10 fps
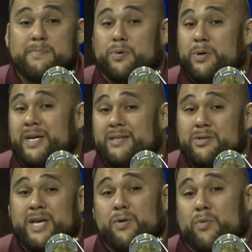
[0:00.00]
prudent
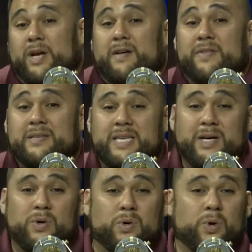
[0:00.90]
to get rid of the
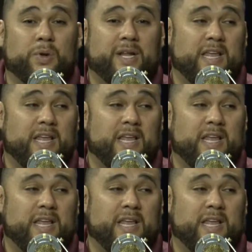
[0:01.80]
single holding